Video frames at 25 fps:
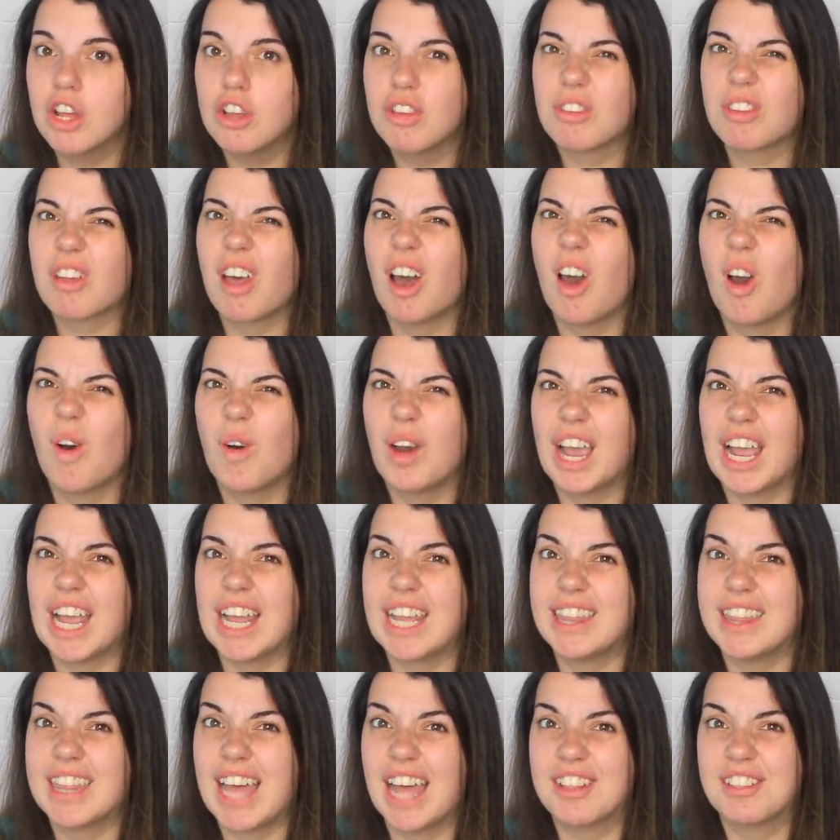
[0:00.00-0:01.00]
So
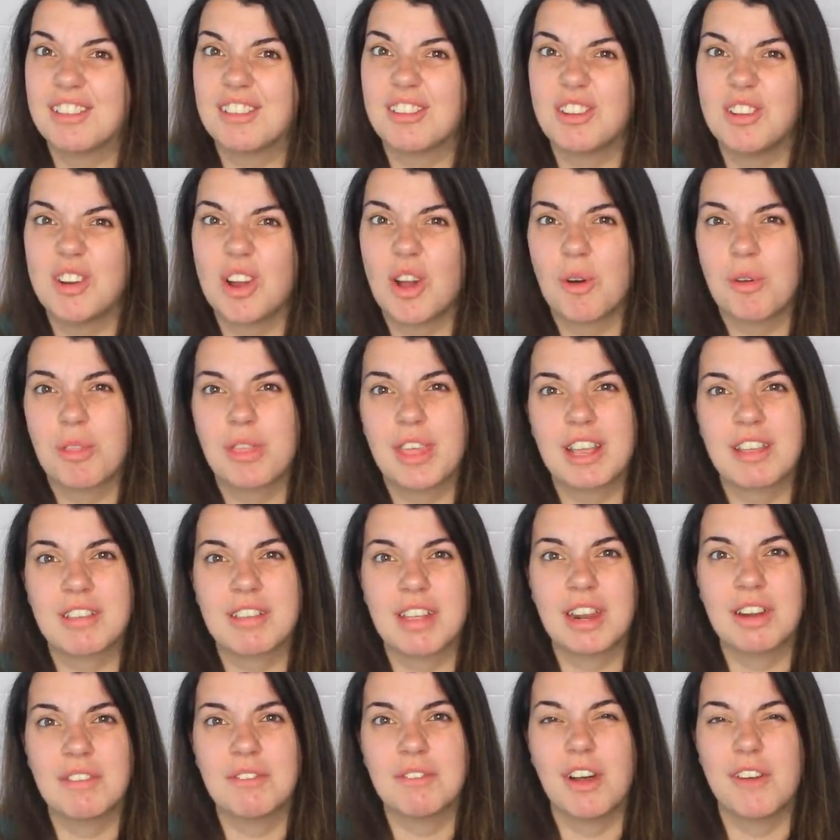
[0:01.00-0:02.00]
that's, you know, things
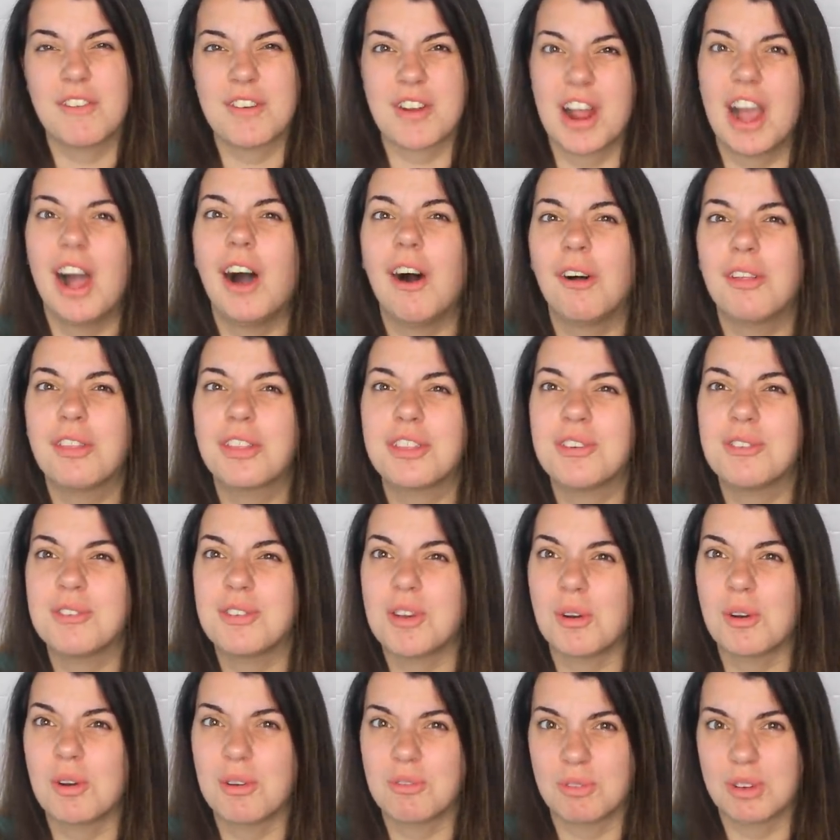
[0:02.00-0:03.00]
that involve your health, you
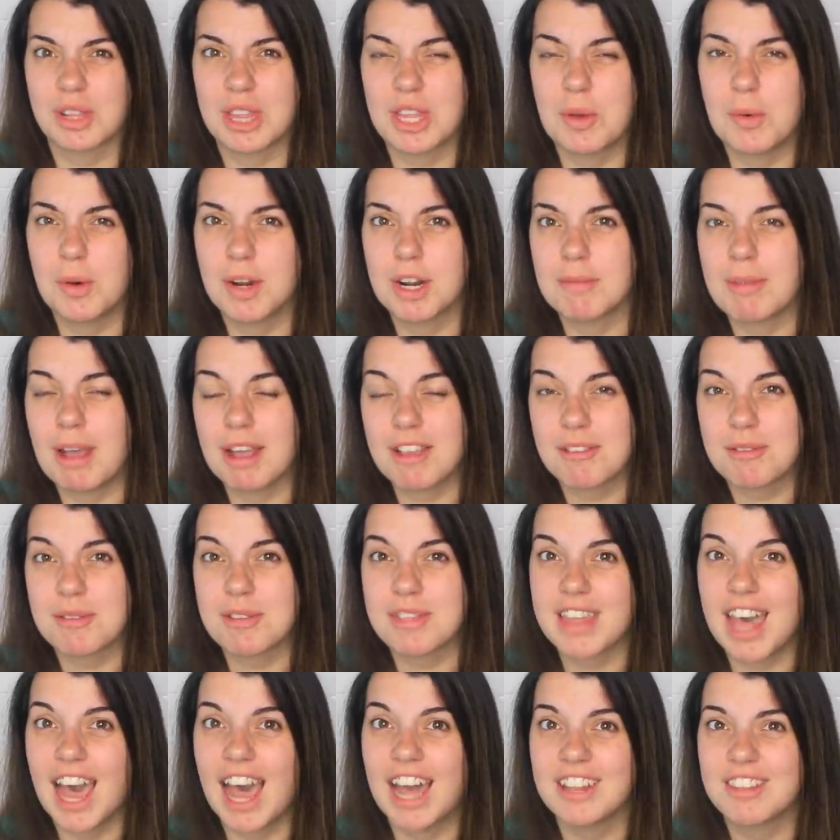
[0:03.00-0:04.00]
don't really want to mess
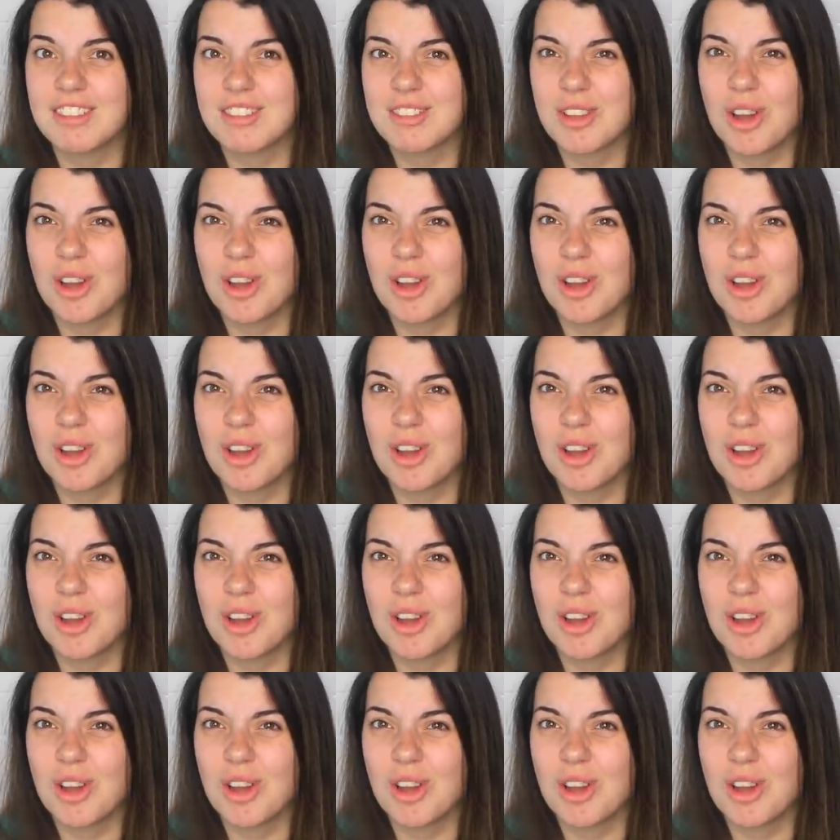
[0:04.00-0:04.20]
with that.